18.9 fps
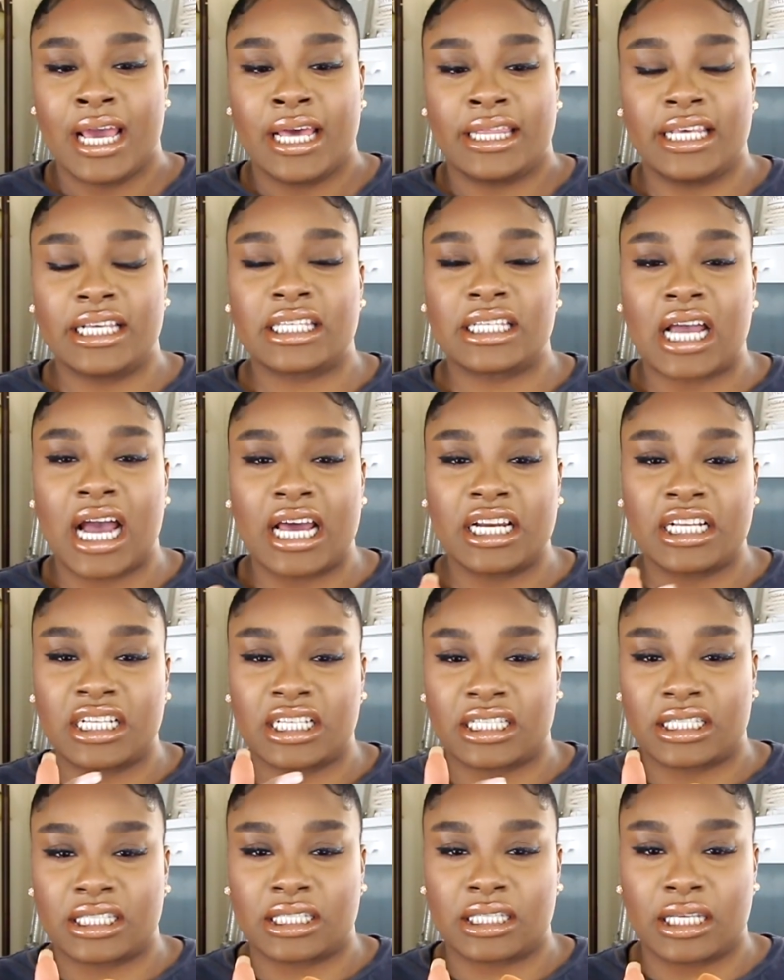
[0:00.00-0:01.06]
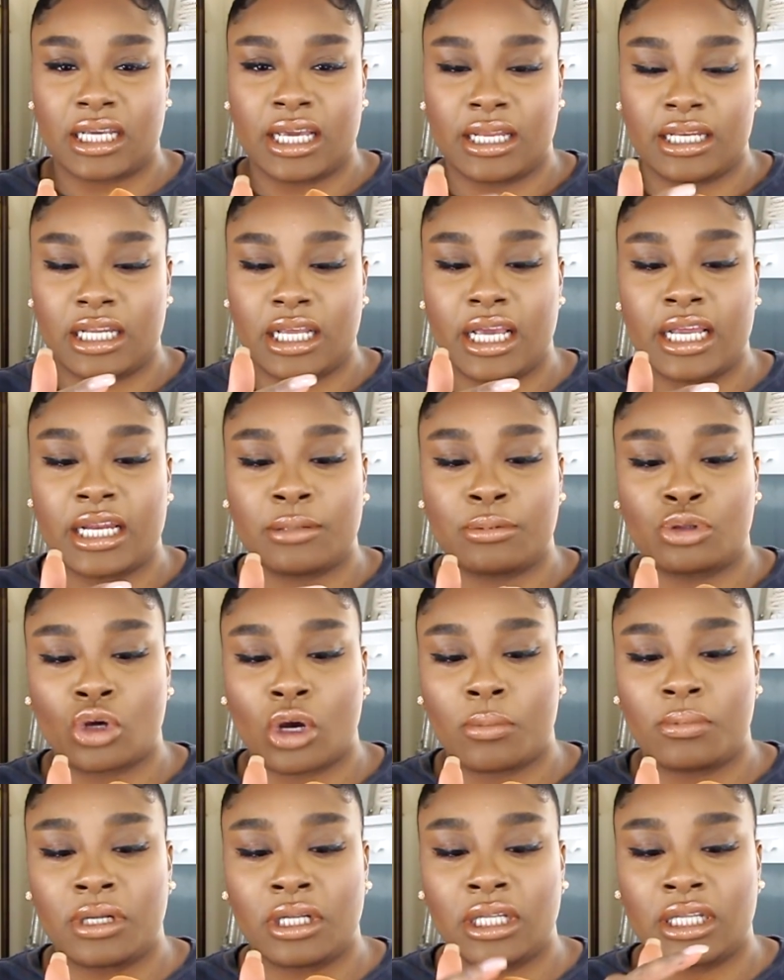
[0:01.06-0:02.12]
This kind of just, it
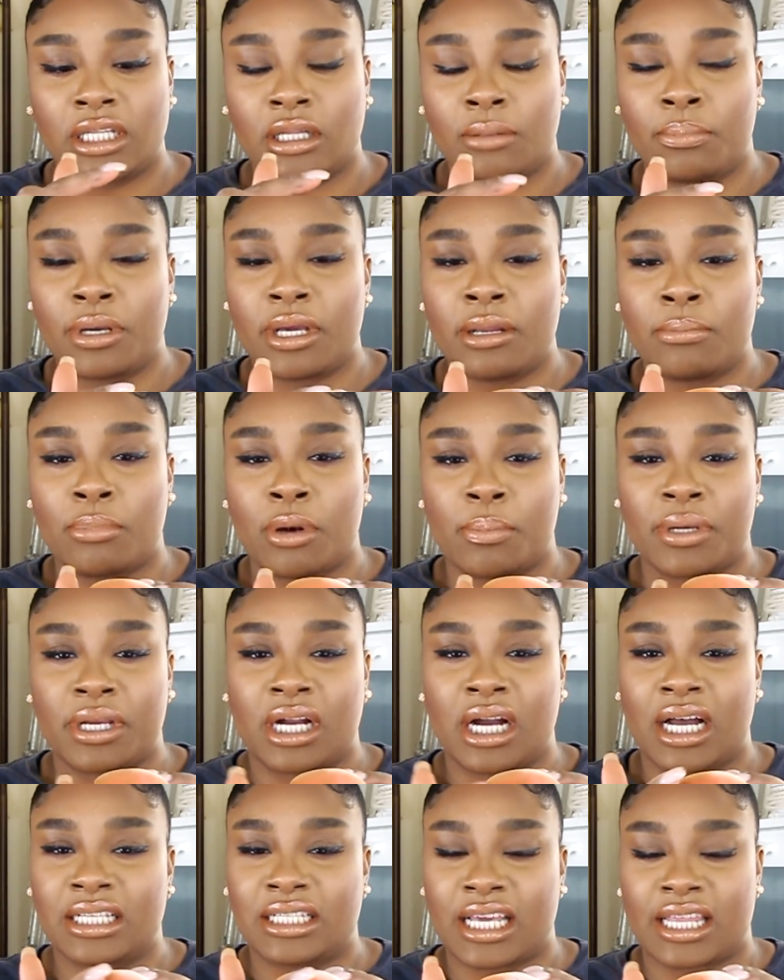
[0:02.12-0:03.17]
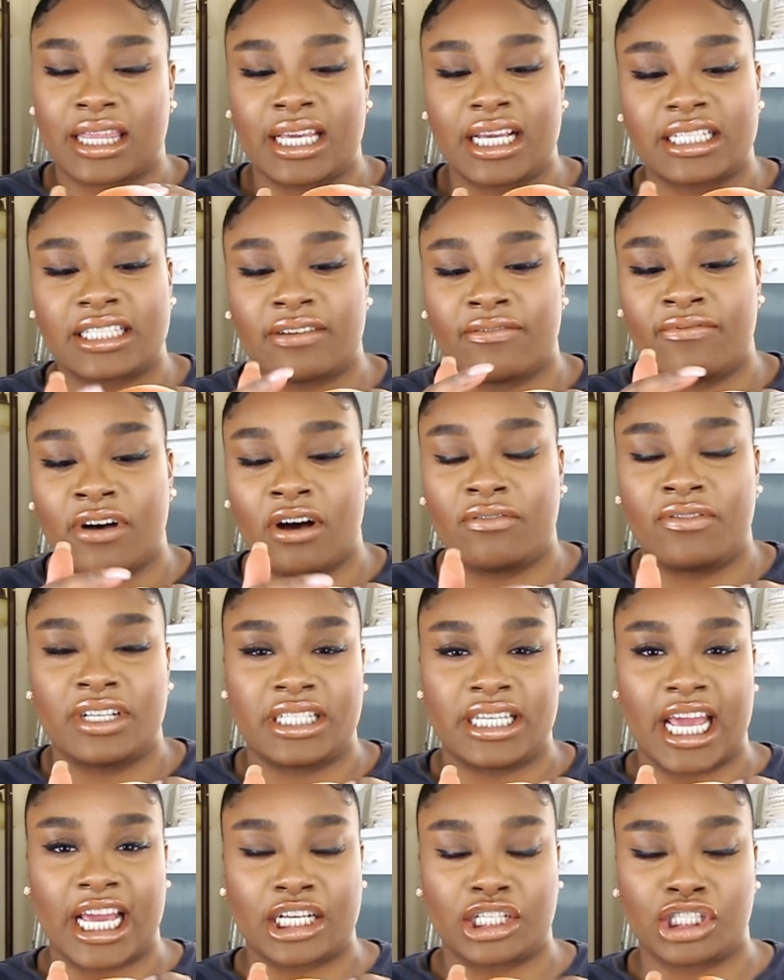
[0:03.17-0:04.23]
absorbed a little bit, but because I think it's a velvet
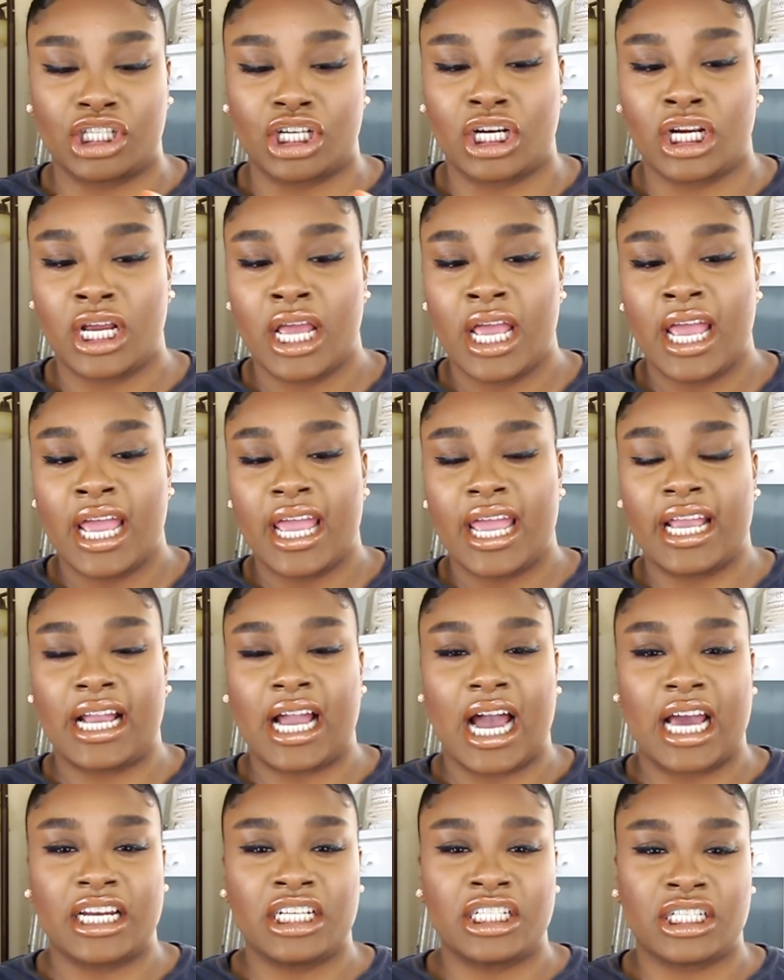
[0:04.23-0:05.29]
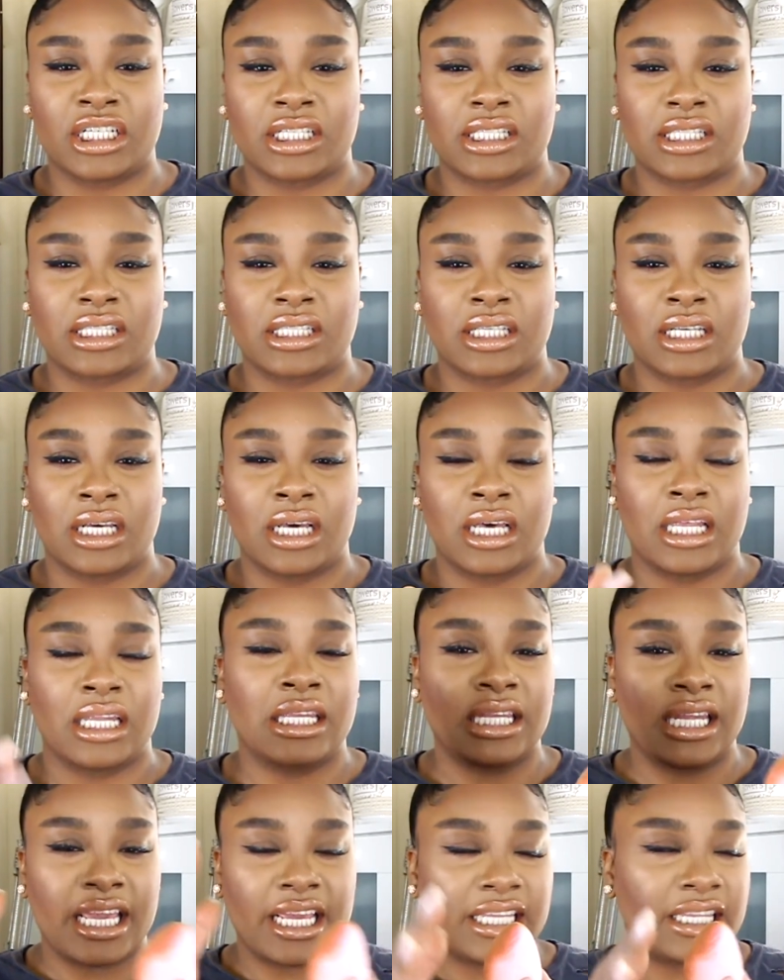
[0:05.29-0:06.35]
texture, it kind of just
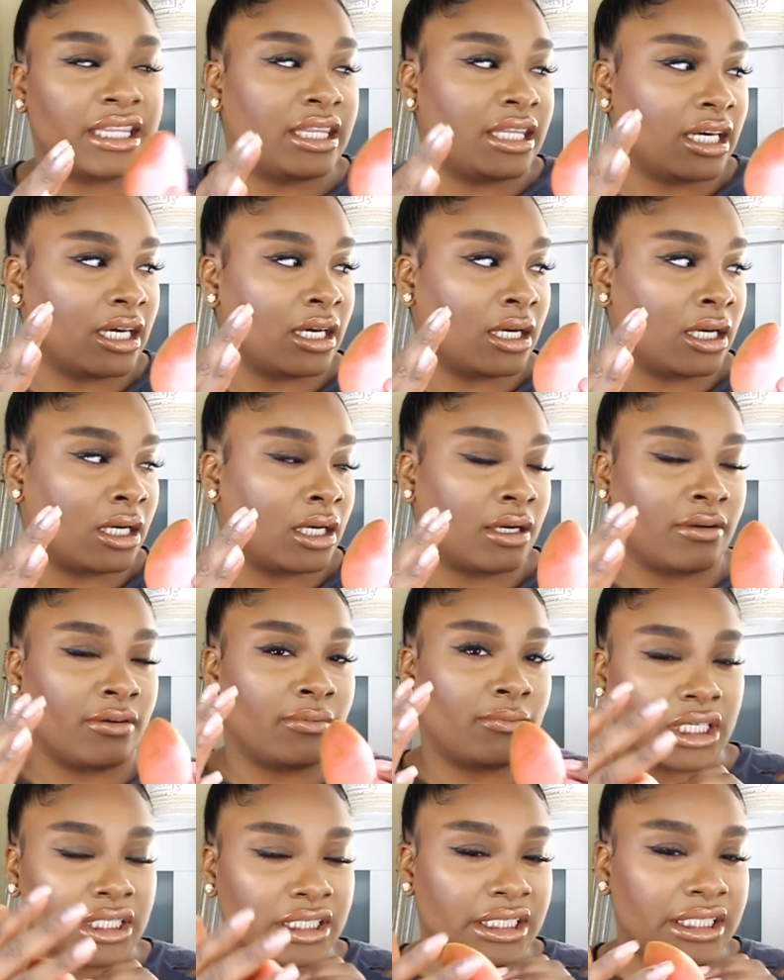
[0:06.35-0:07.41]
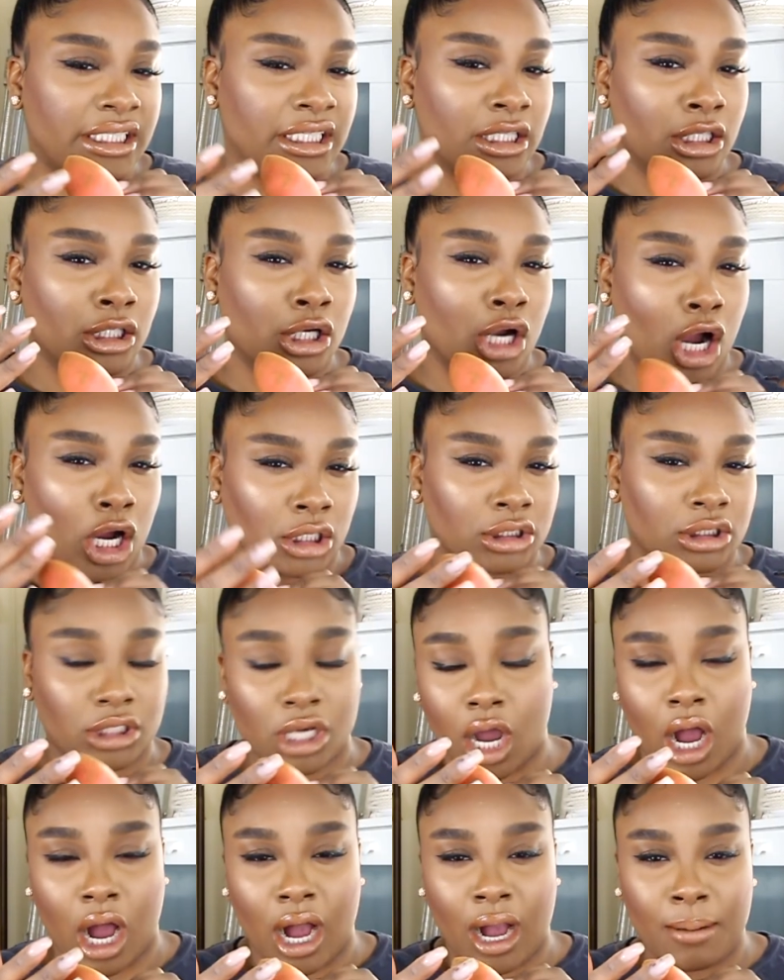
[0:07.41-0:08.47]
laid the concealer on
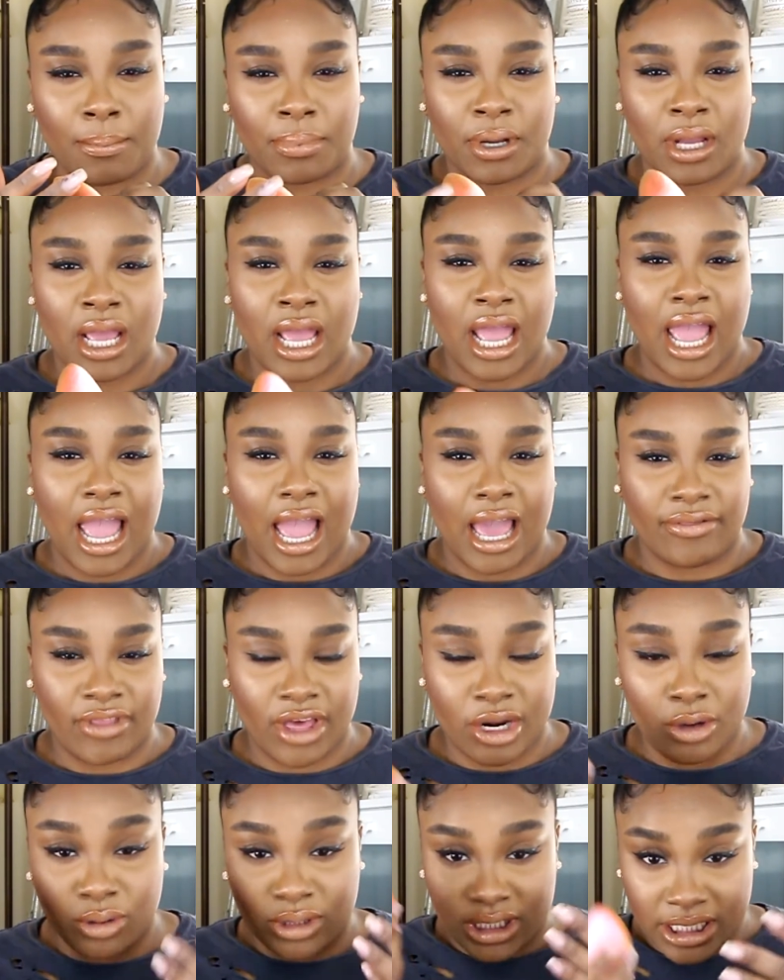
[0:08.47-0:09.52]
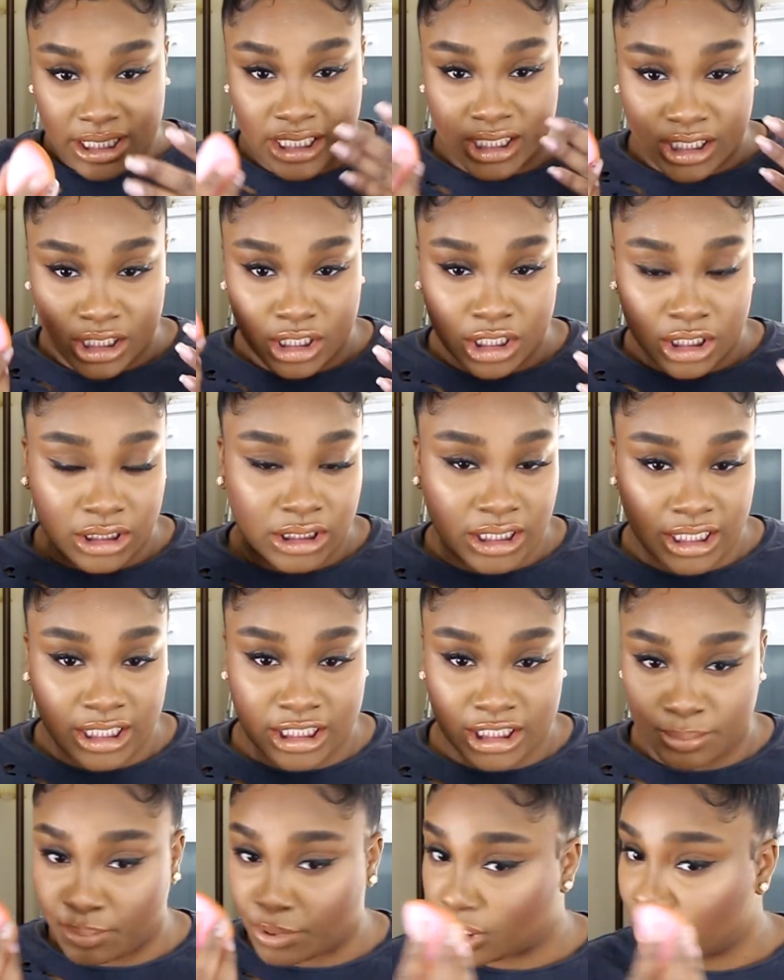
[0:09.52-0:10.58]
top, and then it was easier to
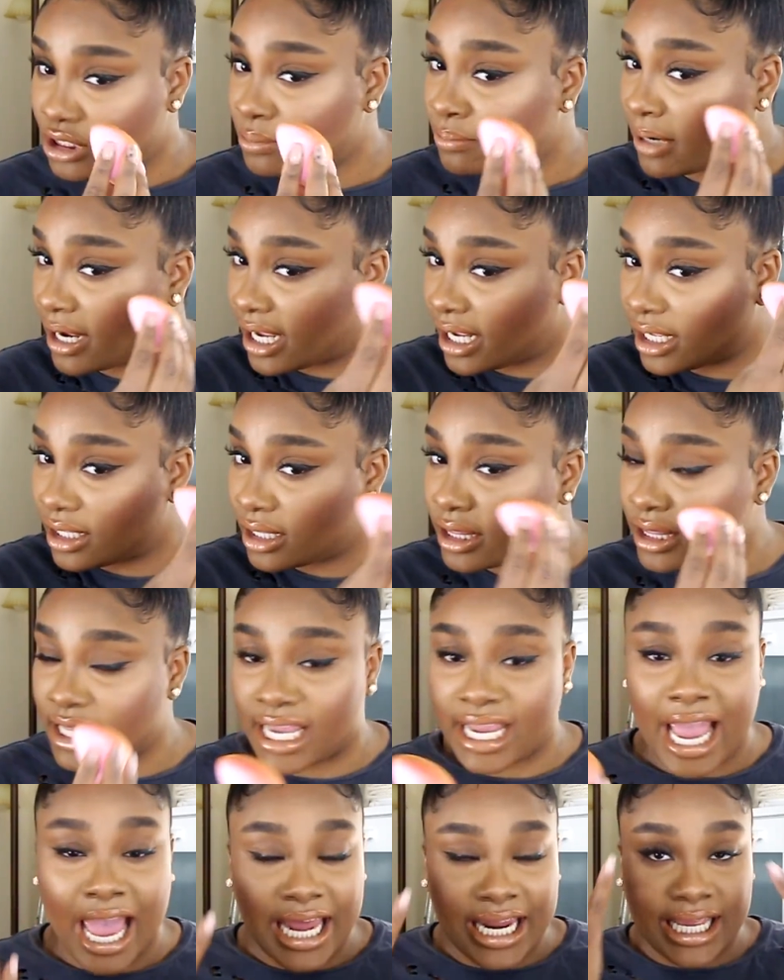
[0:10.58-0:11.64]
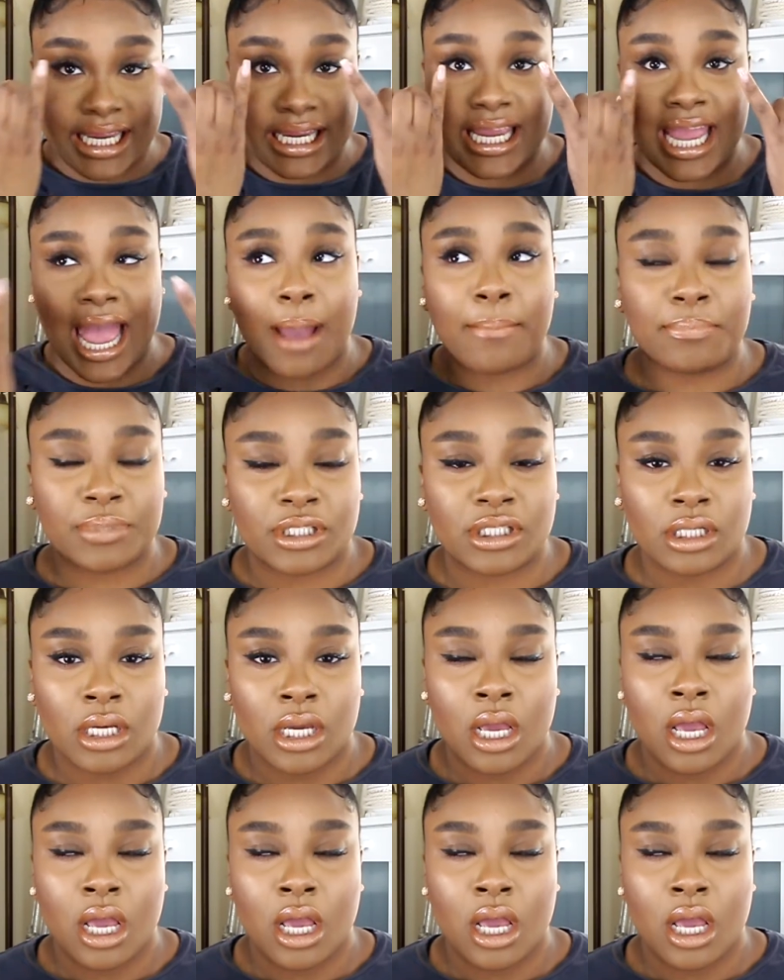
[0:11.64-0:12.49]
disperse my thing, and it kept